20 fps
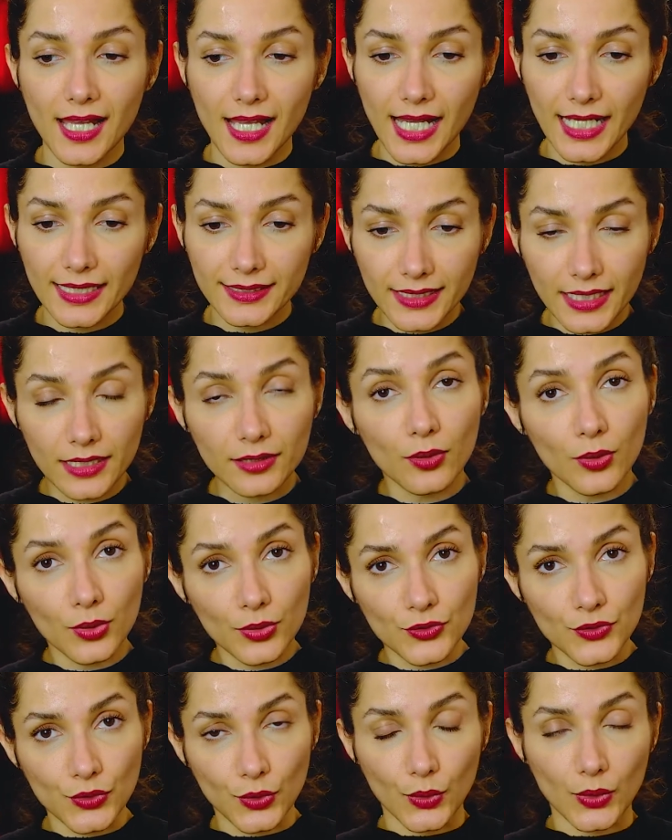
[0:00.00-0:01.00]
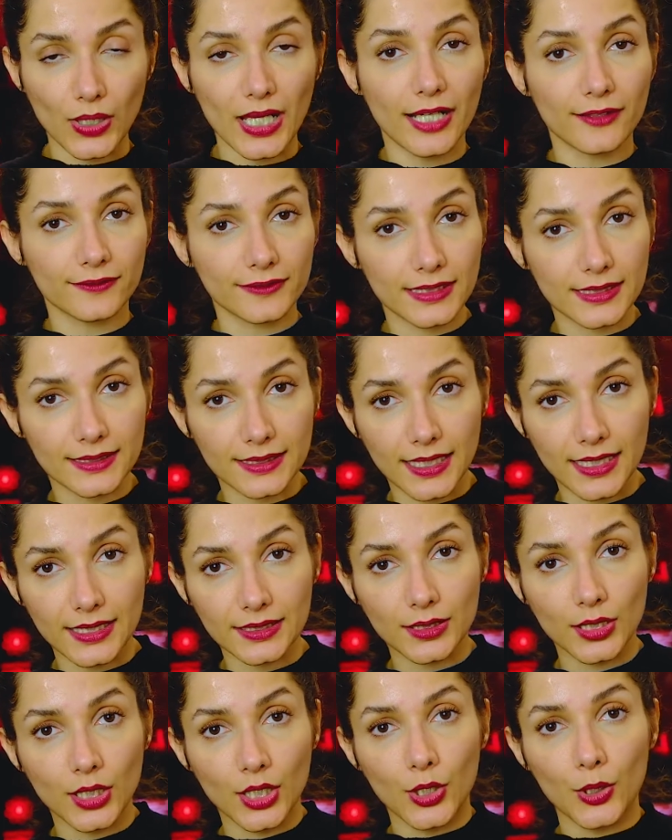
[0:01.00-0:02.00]
And then also after that,
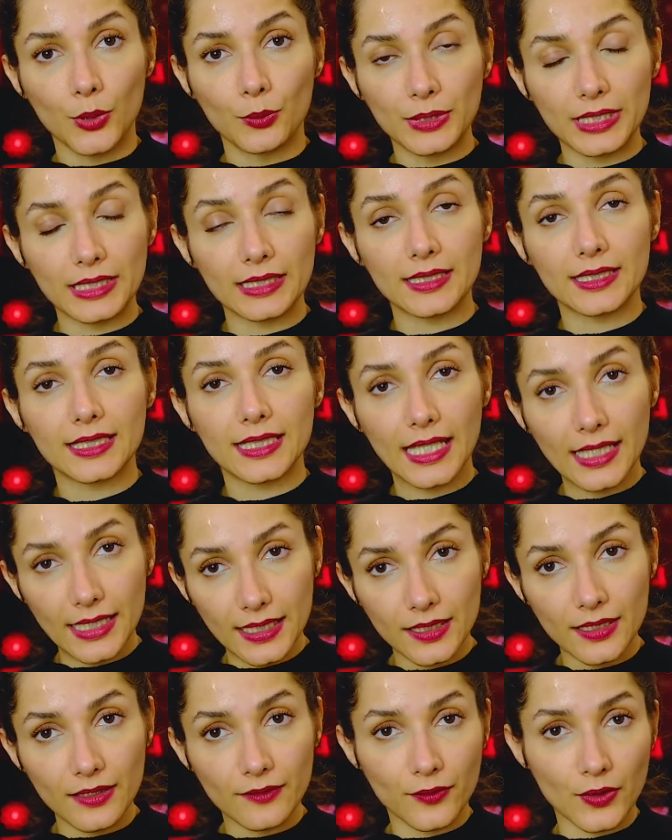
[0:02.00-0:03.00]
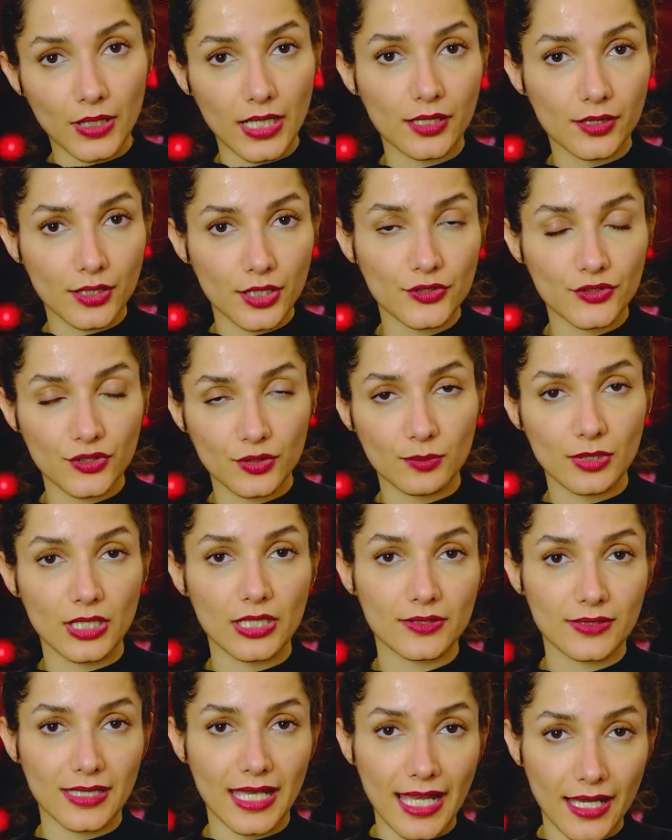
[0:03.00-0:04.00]
we care for our
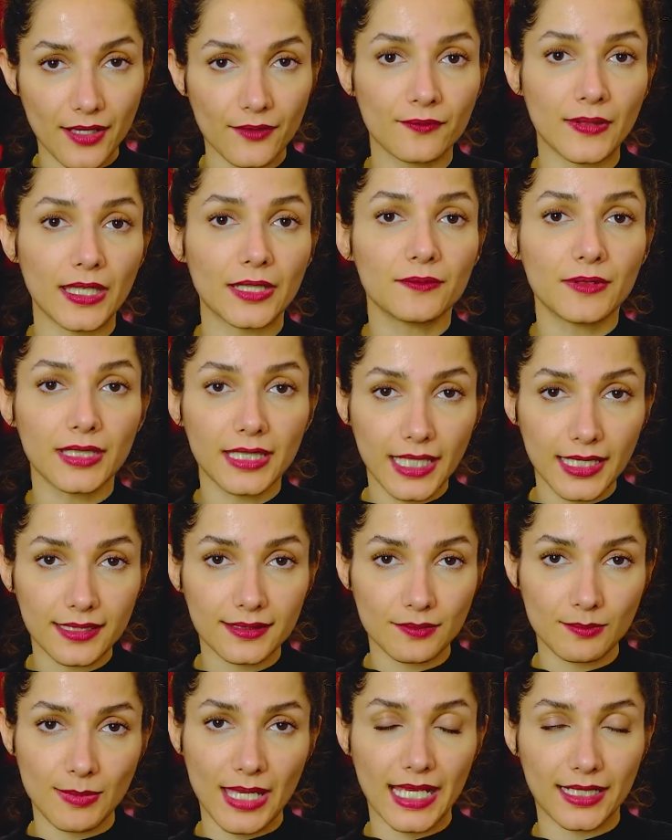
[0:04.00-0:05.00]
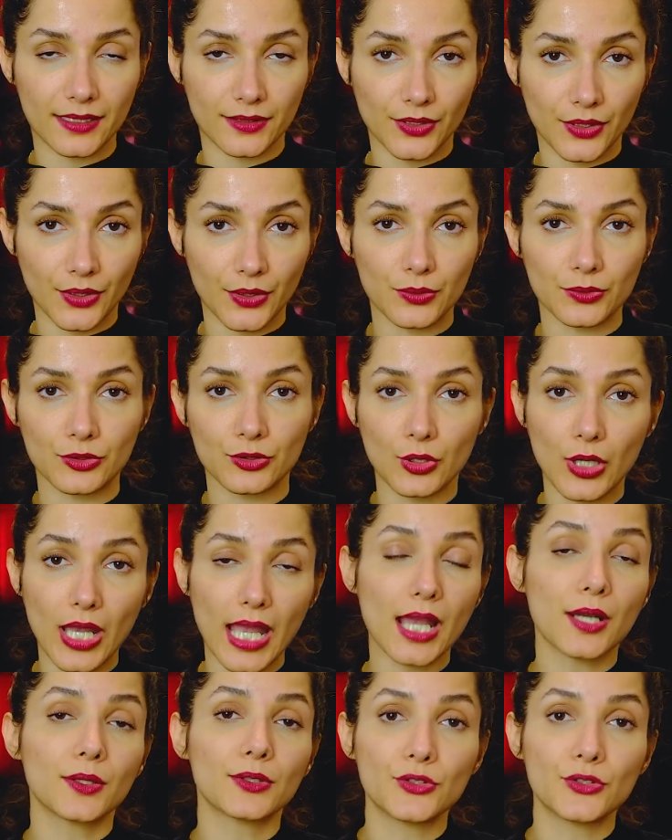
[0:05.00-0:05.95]
customers when we get Magna, how to